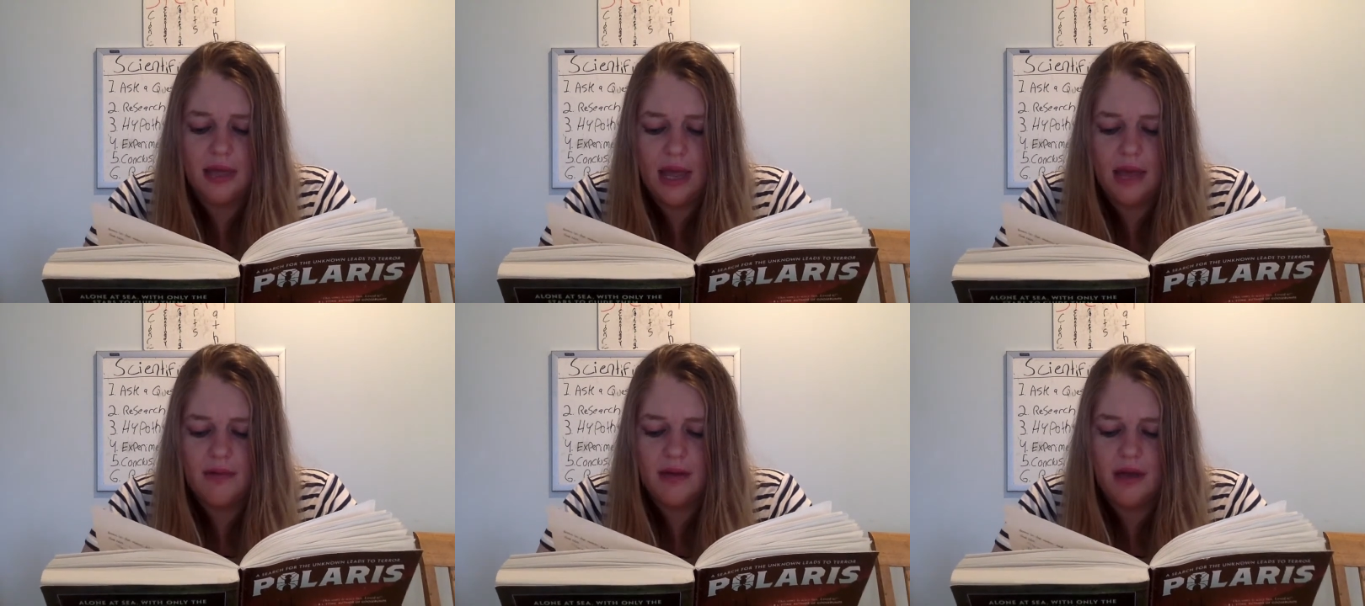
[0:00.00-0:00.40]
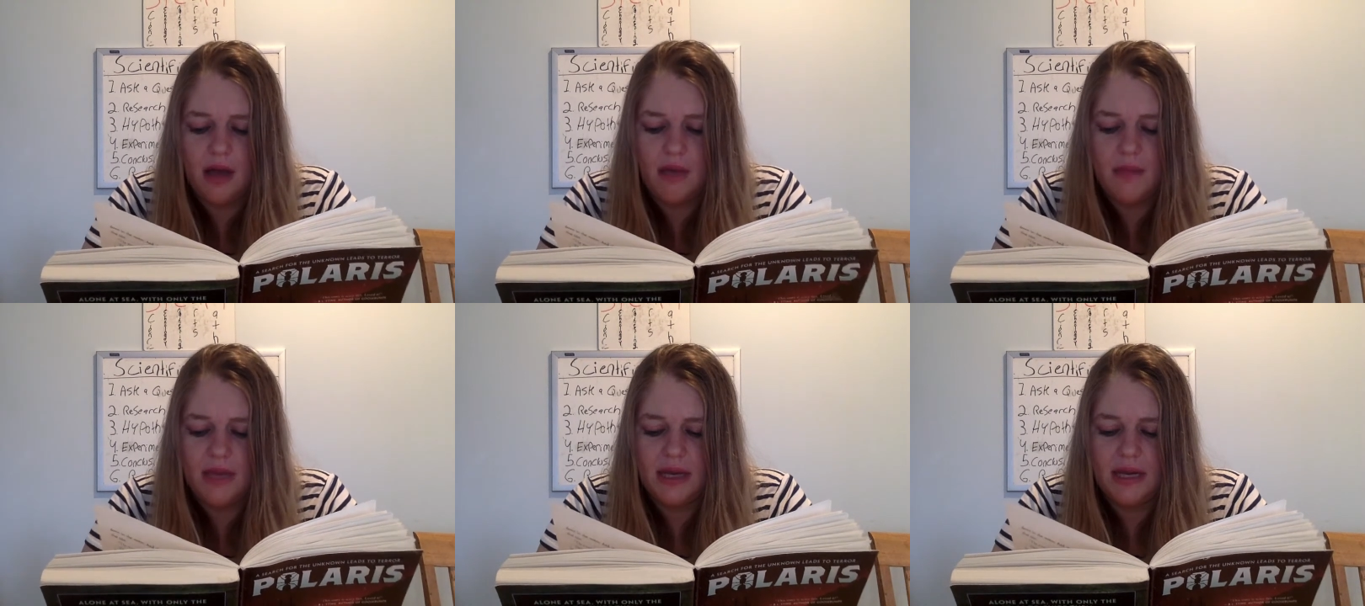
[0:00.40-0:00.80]
Henry
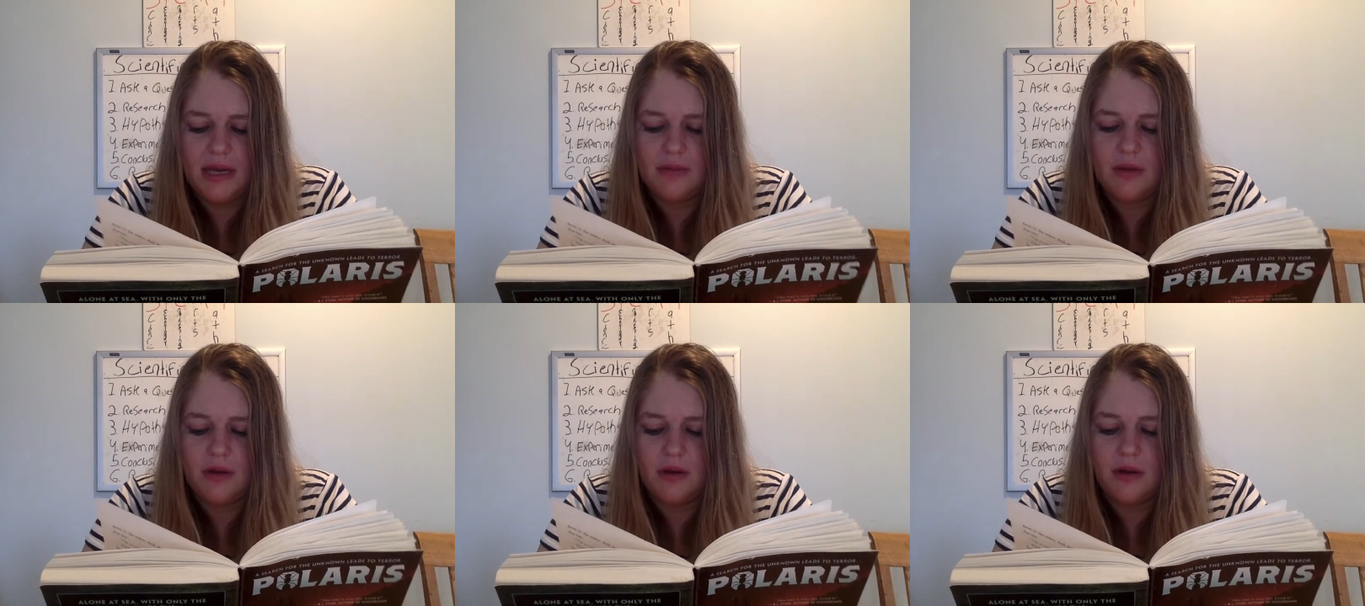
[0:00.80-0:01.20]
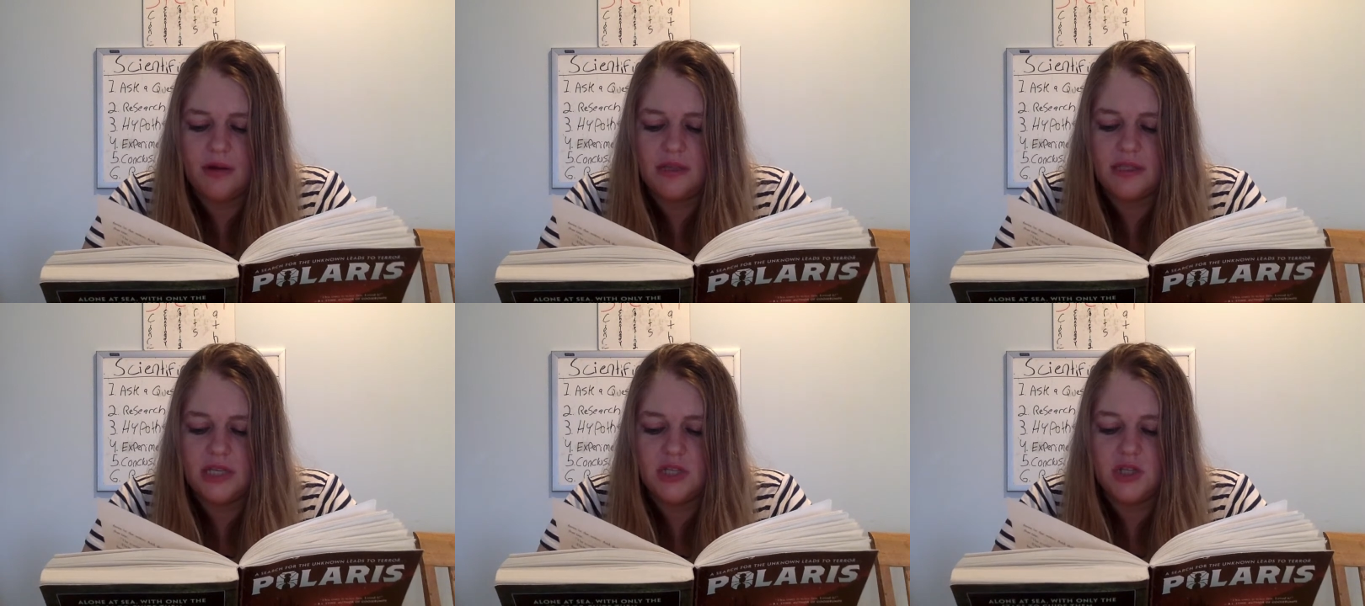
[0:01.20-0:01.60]
caught Manny and Mario
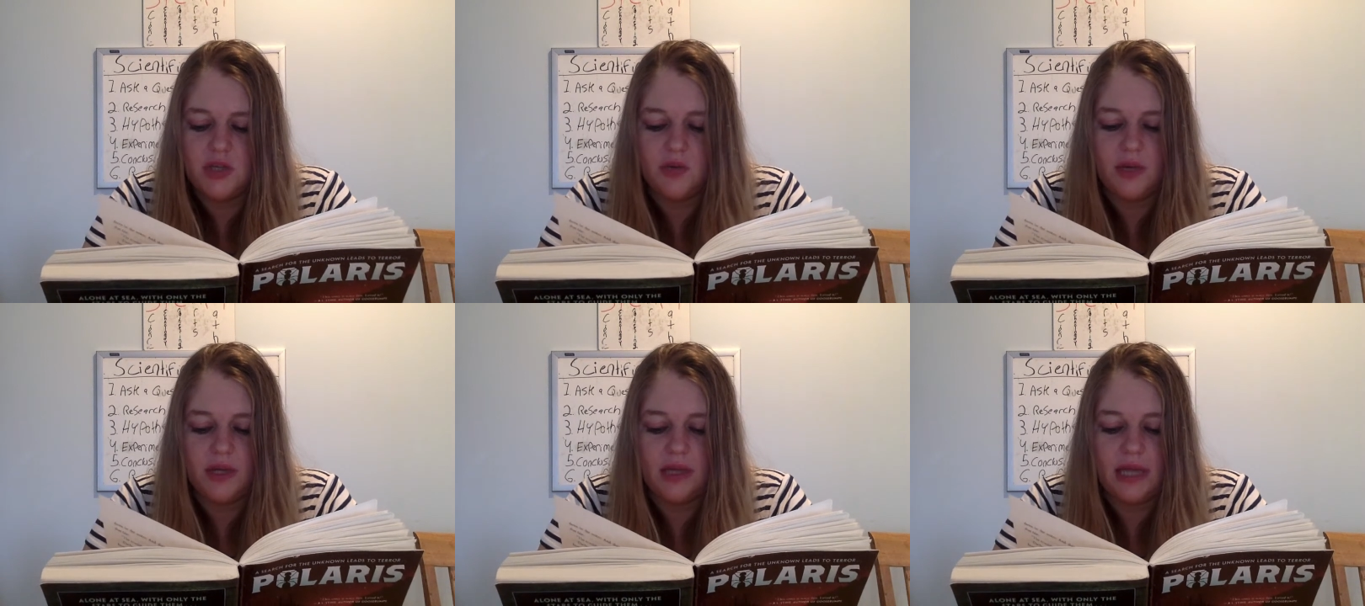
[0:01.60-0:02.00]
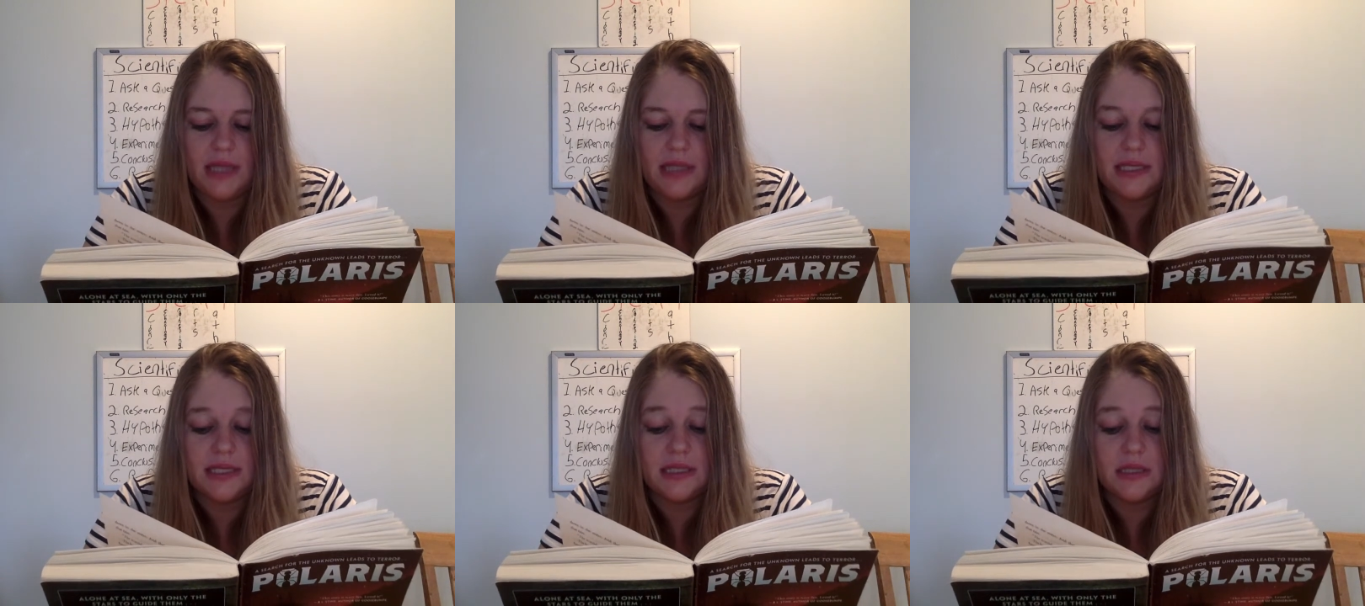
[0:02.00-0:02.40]
exchanging quick
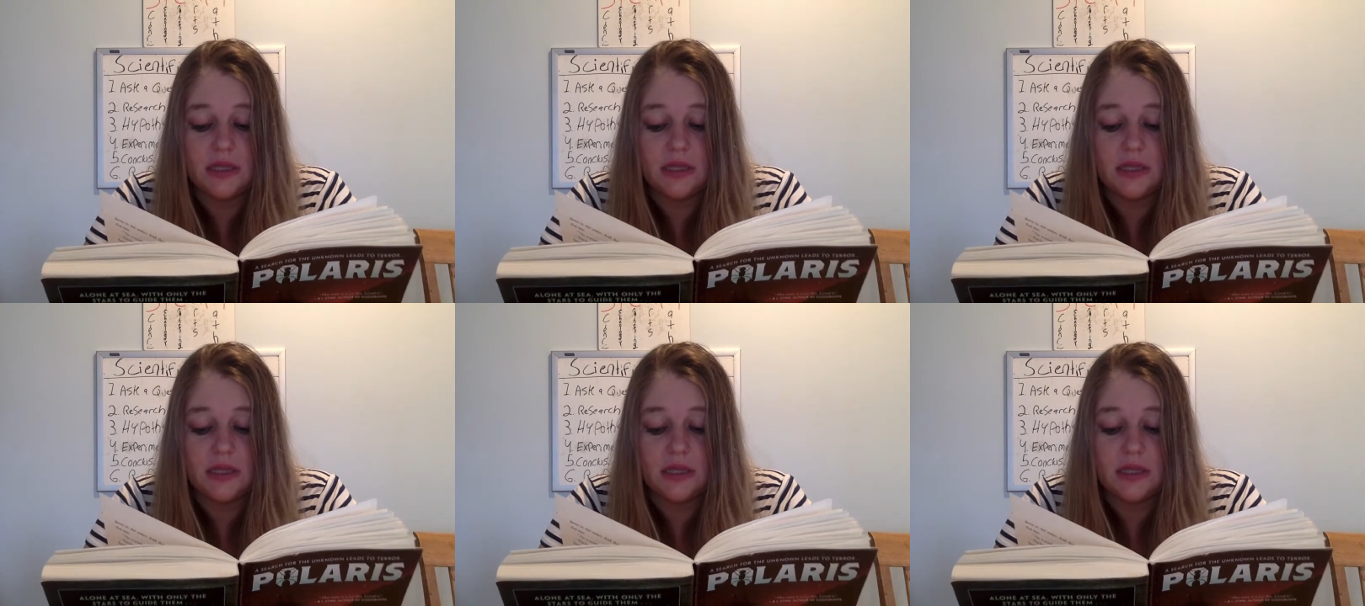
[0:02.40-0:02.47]
glances.